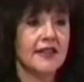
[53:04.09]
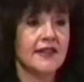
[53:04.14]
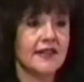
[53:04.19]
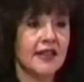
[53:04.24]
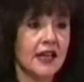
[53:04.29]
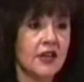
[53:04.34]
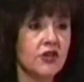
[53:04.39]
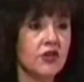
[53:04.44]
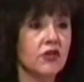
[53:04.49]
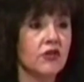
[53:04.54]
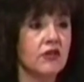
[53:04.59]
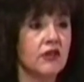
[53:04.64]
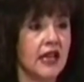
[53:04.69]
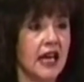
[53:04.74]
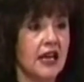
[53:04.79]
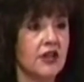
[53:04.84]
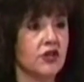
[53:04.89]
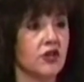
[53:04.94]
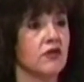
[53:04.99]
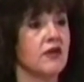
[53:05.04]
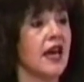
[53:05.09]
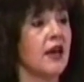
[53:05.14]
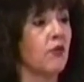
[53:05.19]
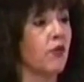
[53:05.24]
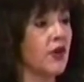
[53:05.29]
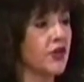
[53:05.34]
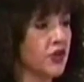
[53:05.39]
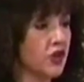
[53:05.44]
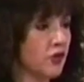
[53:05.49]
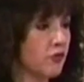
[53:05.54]
essential nature
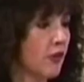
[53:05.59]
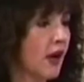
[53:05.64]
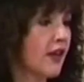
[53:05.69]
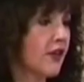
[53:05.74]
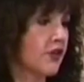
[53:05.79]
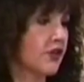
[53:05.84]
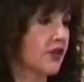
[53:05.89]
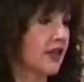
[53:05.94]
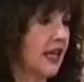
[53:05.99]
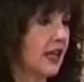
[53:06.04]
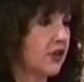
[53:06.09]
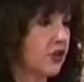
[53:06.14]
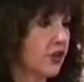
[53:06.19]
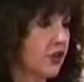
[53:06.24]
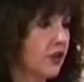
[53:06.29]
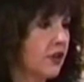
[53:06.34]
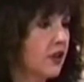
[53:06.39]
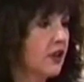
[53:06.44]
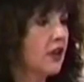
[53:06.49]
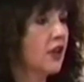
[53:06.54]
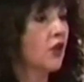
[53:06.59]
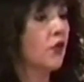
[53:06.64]
that was your mother's nature,